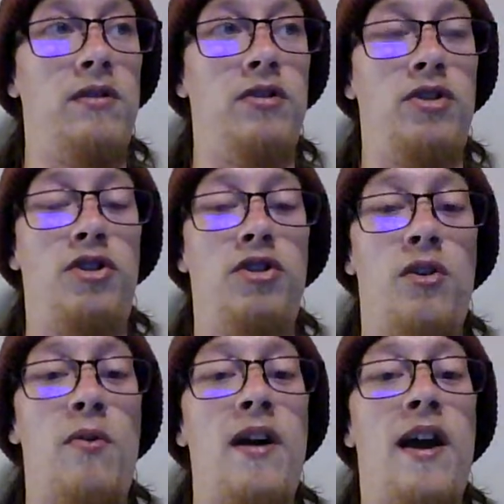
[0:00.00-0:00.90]
just
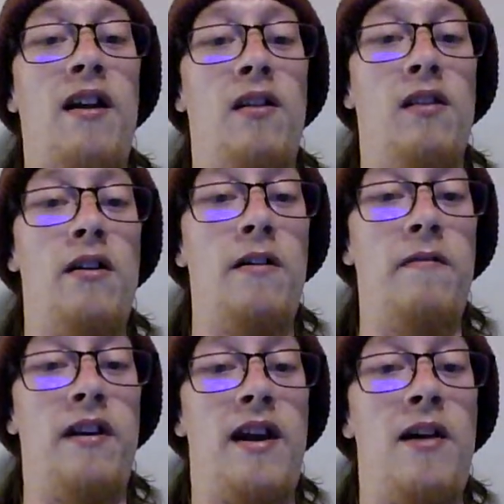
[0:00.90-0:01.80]
show it how to
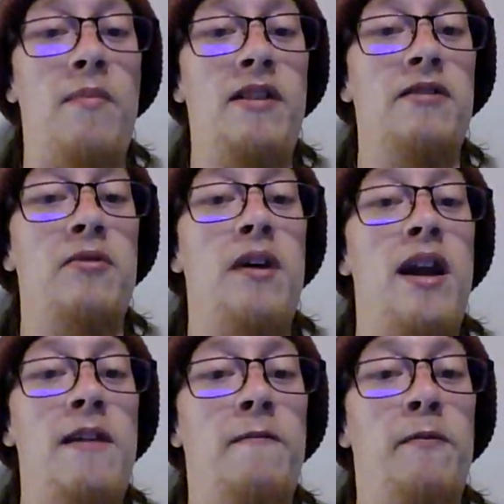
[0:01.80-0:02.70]
love and not be so
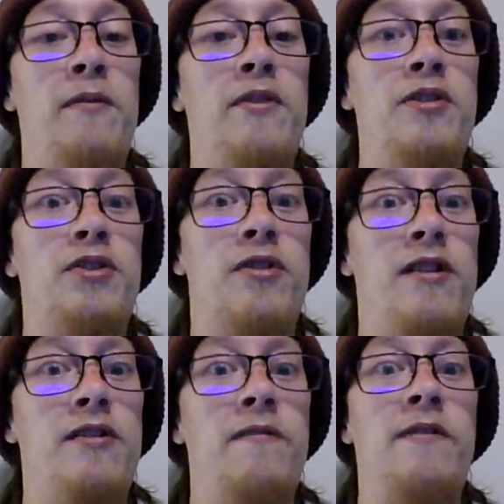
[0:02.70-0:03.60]
hateful and
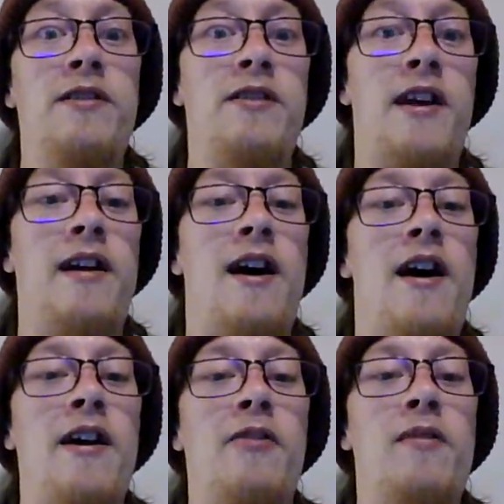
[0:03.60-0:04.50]
destructive and
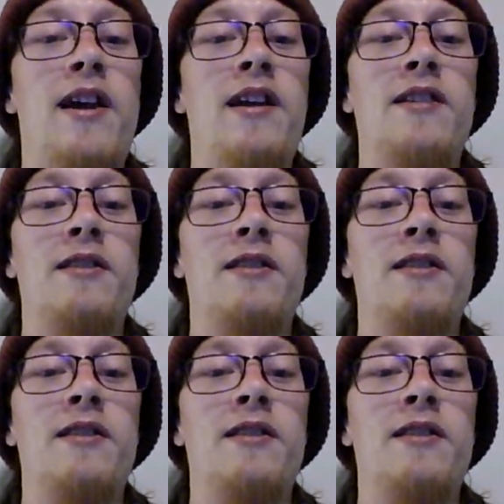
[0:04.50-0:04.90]
psychotic, right?